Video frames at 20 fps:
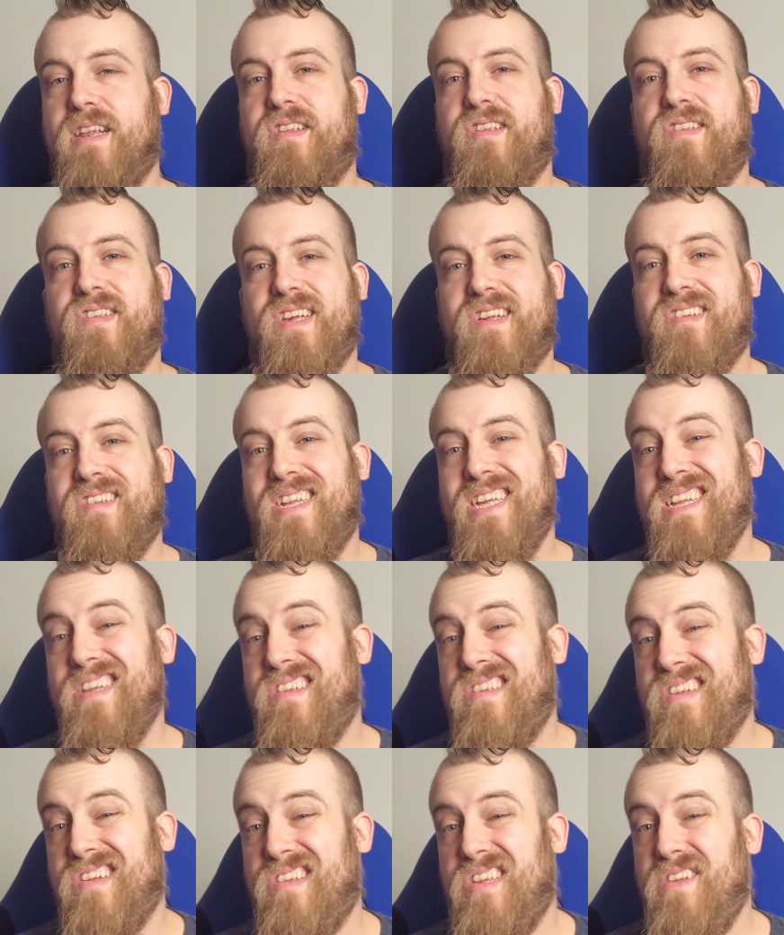
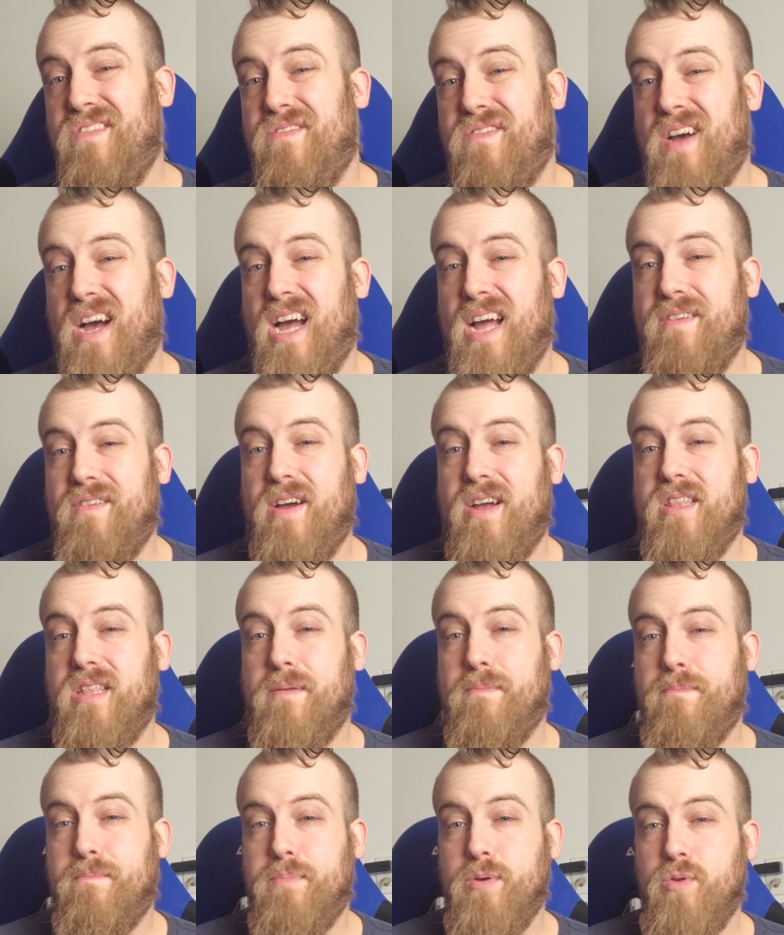1665 on the
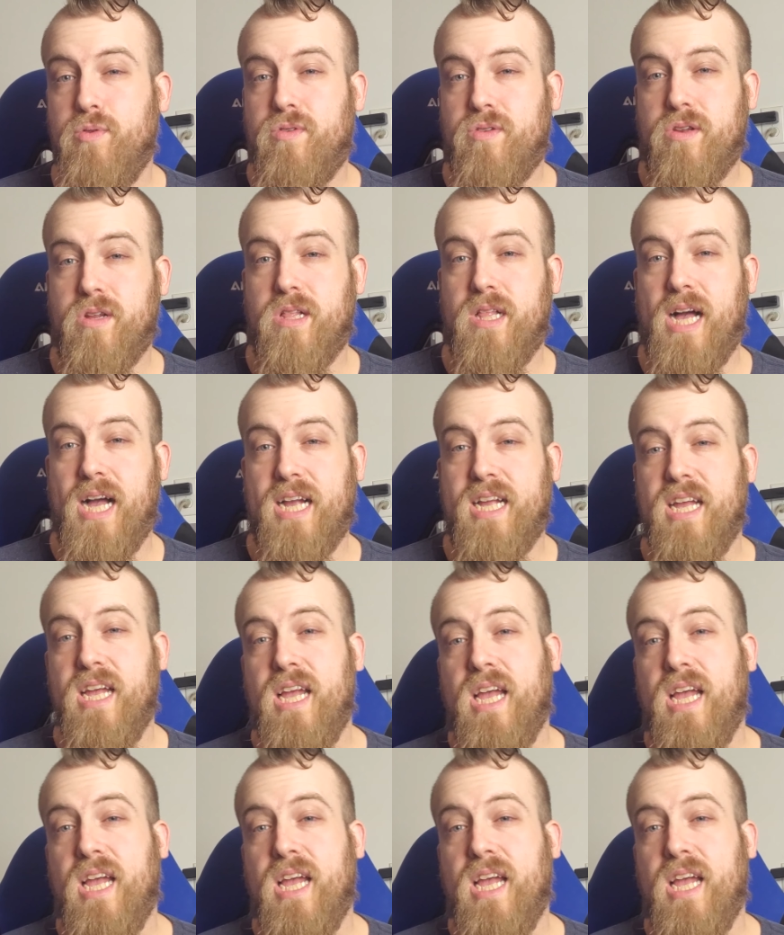boost clock.